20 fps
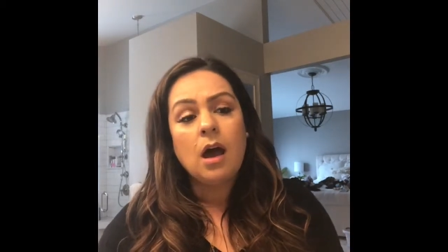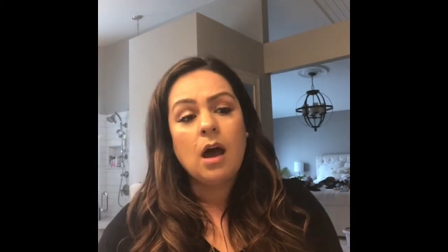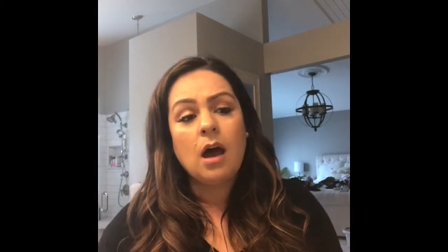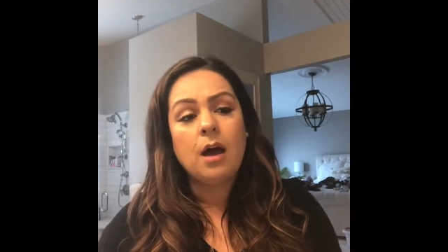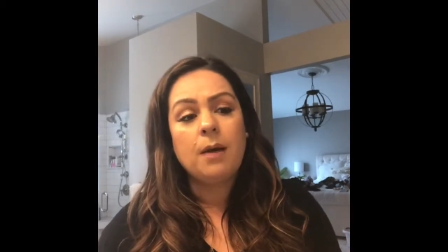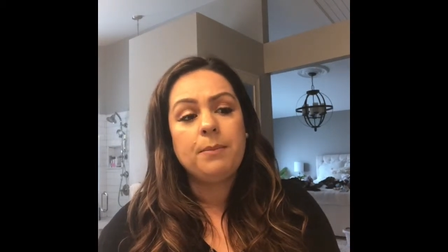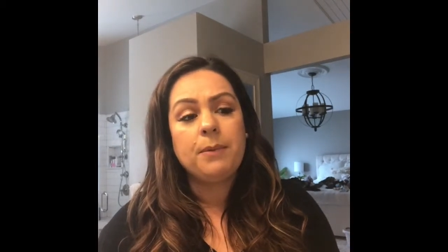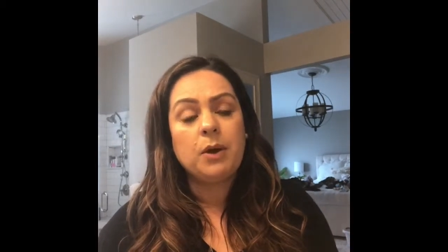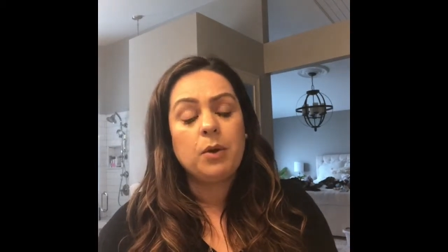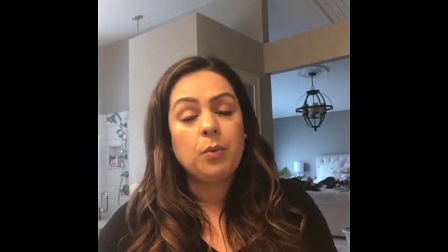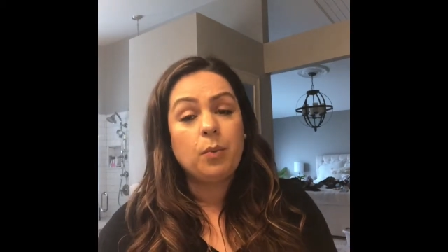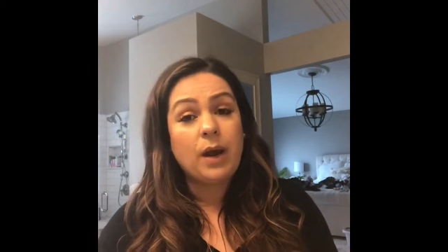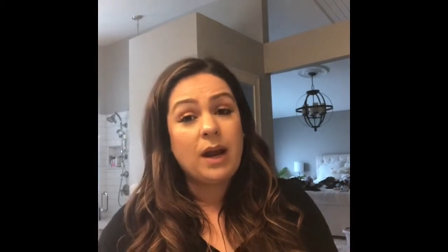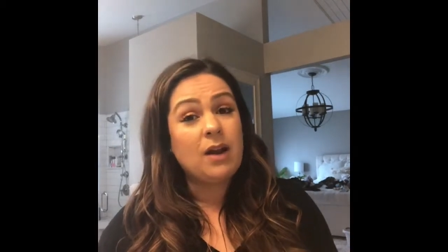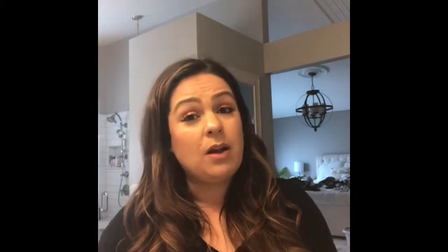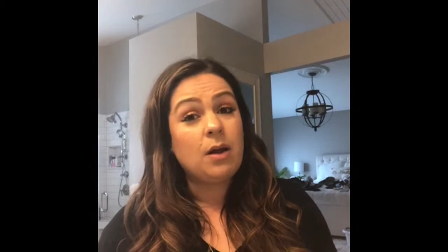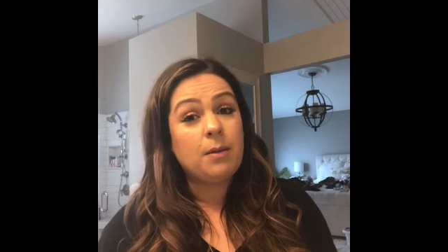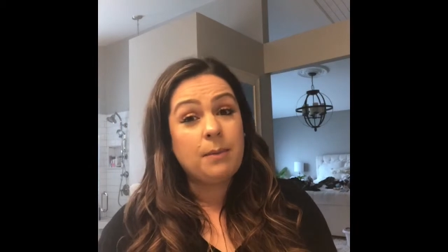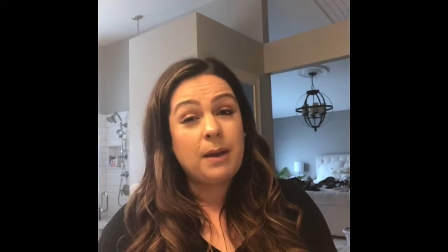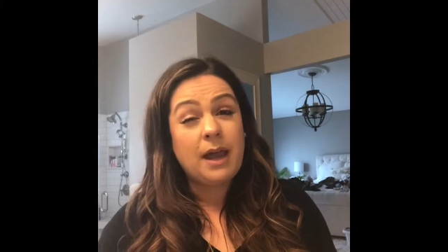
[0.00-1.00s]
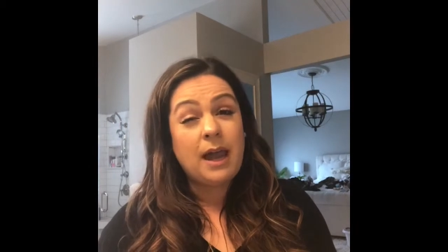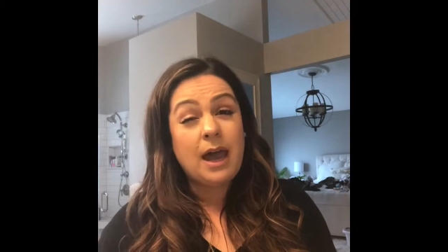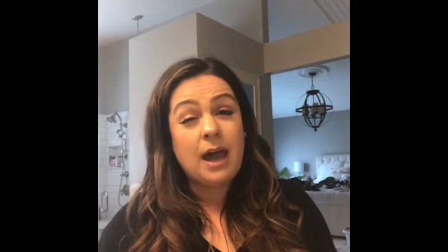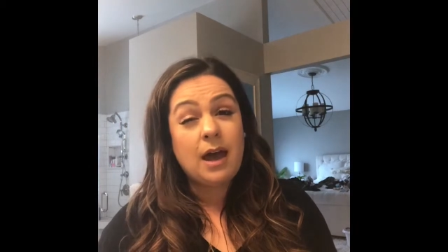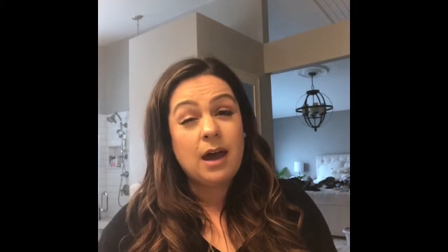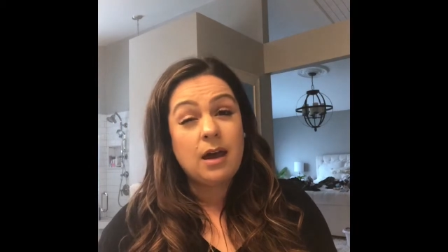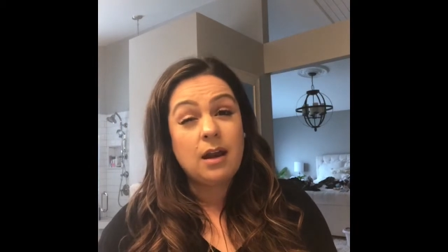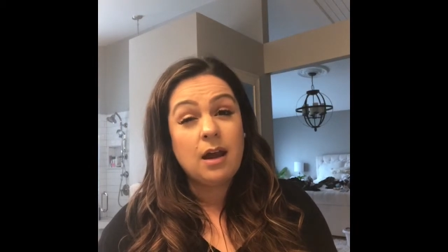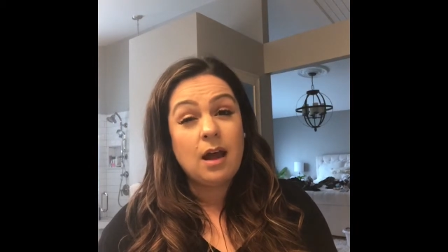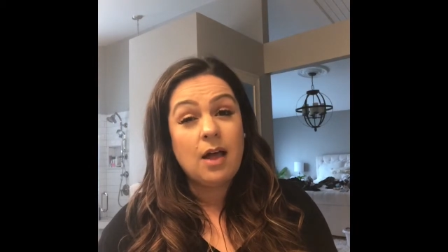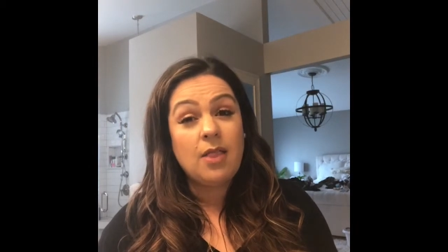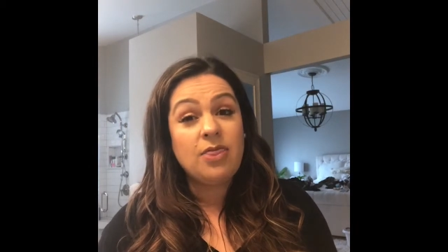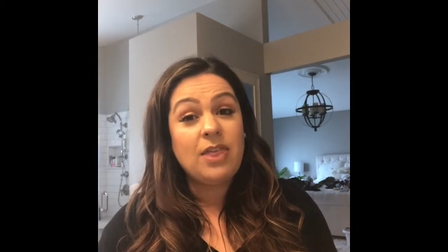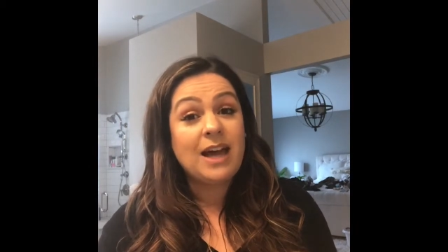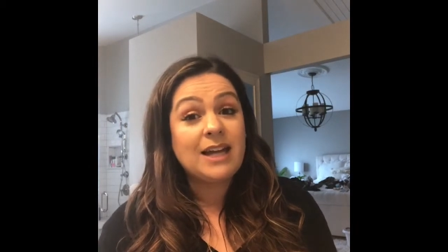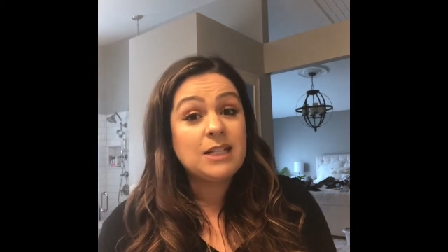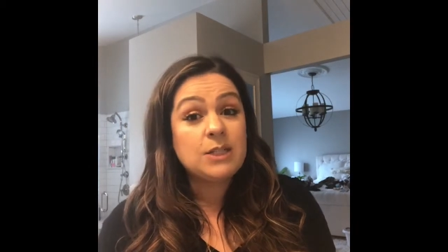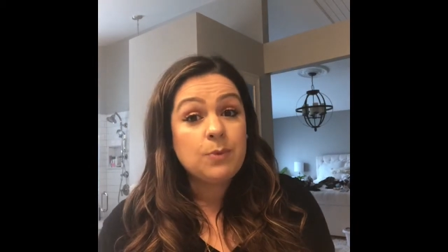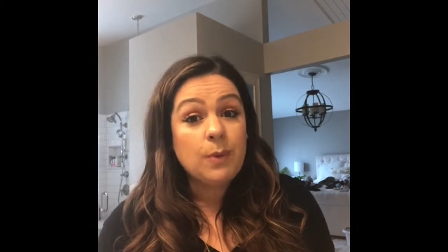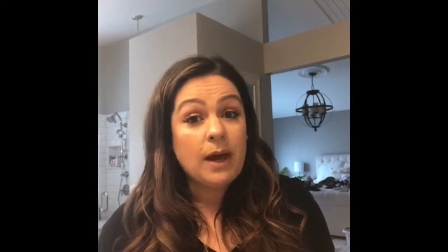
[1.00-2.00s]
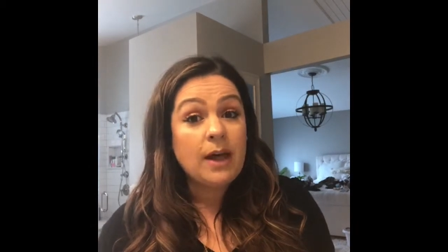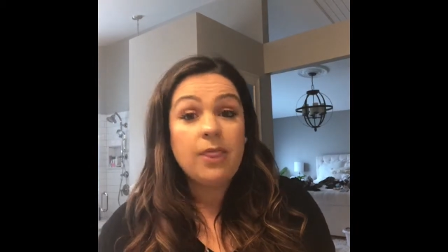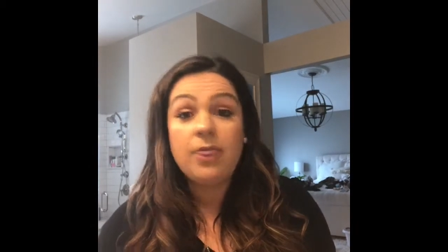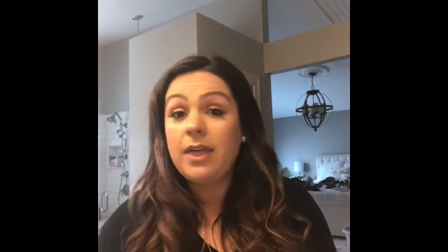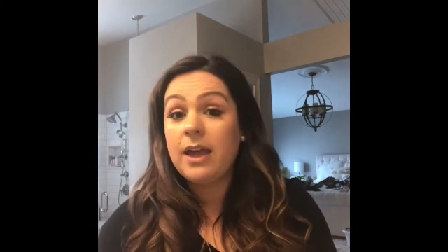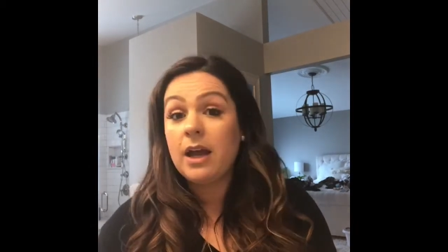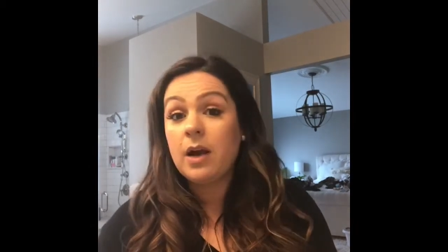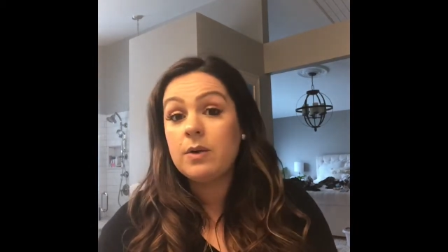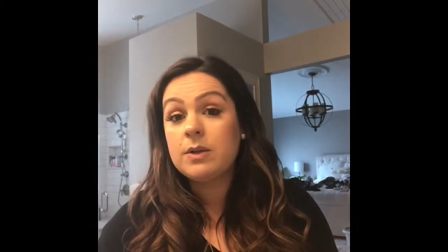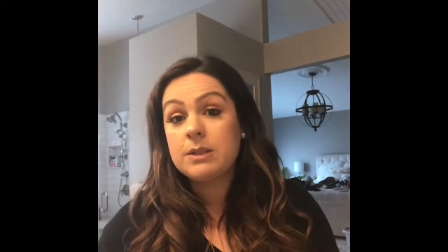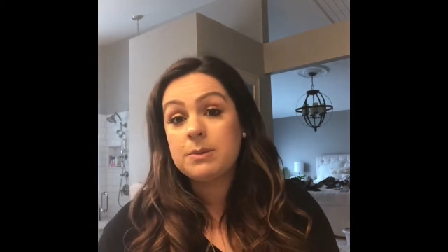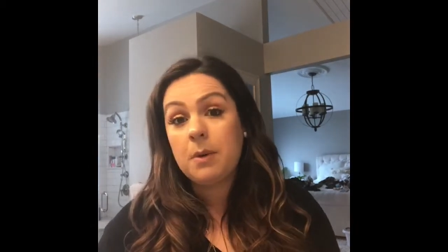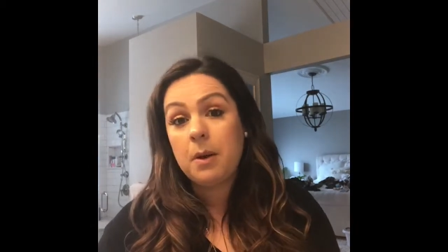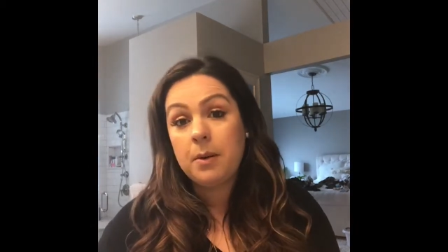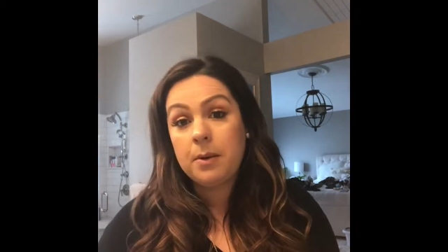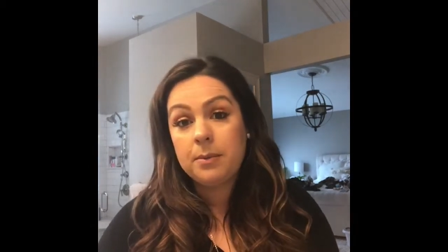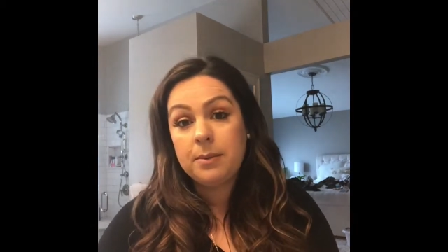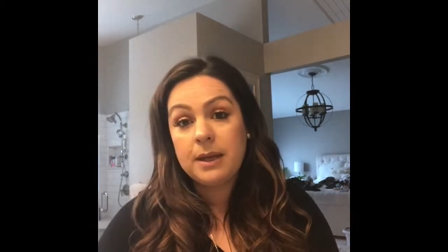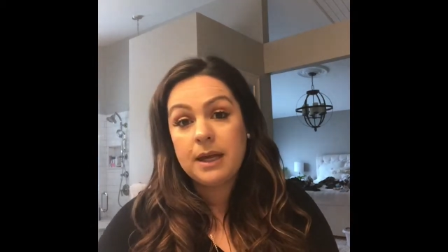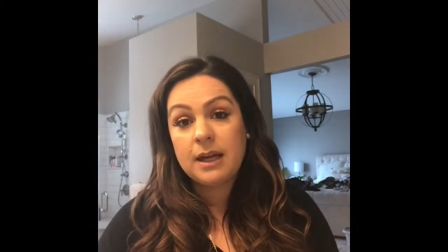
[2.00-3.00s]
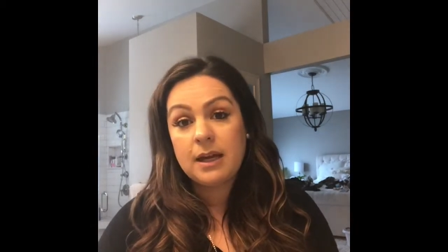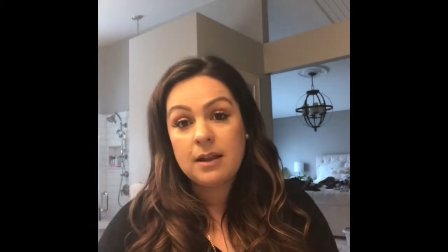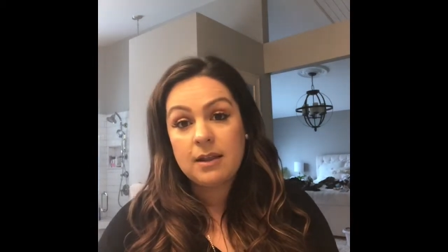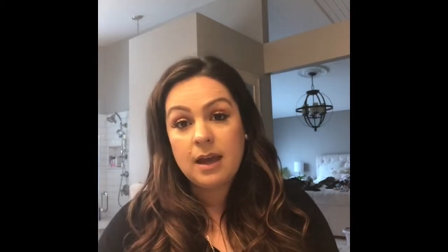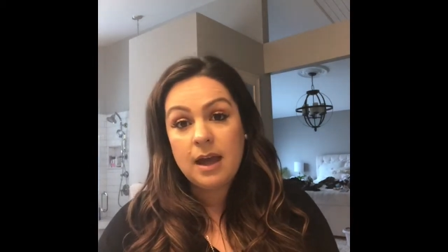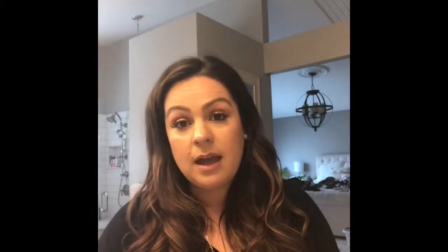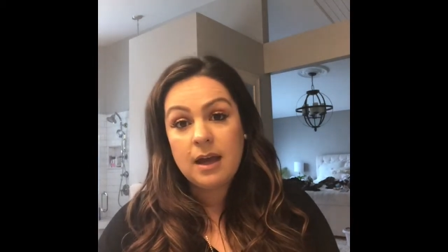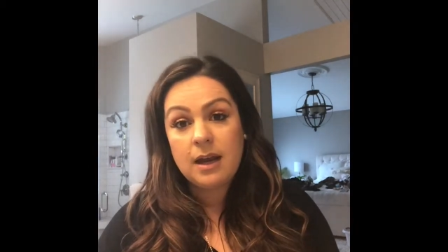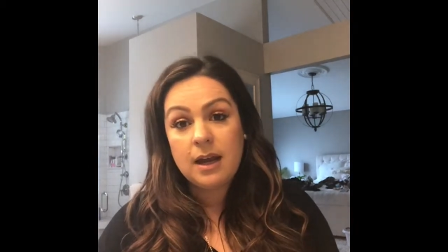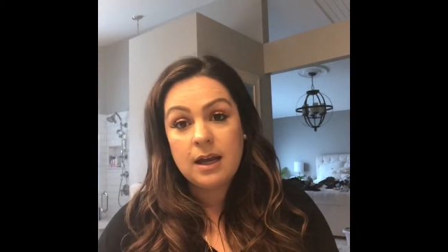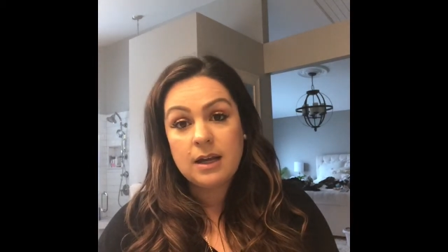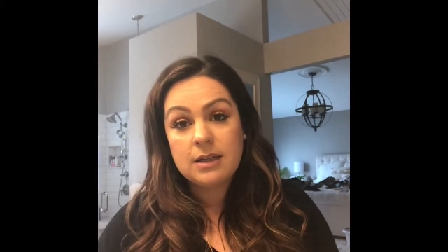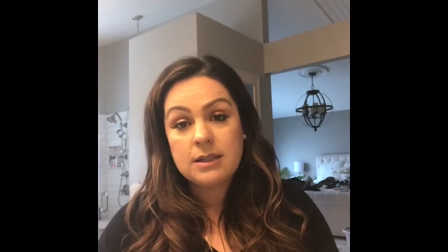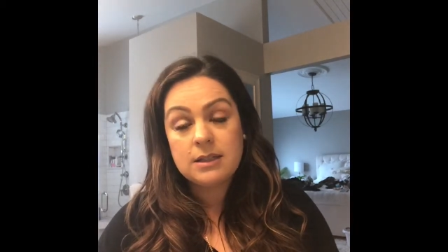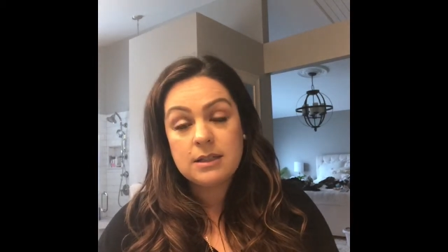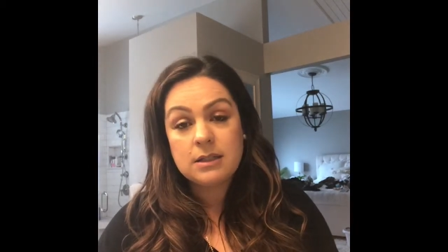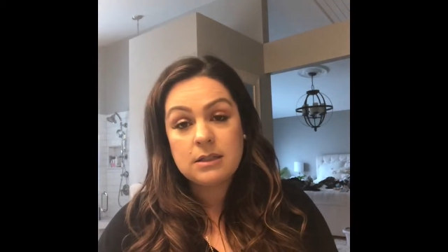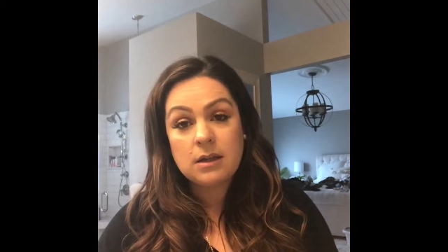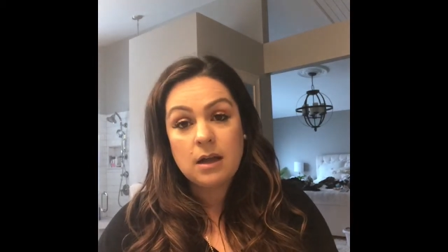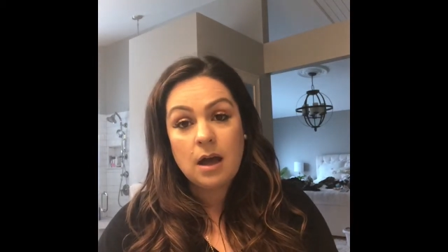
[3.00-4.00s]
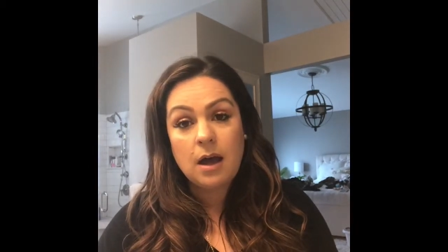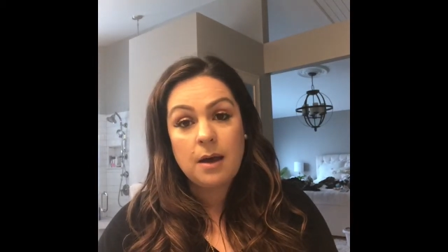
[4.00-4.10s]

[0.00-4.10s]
and weight on my head. That's why I think I was probably getting the headaches.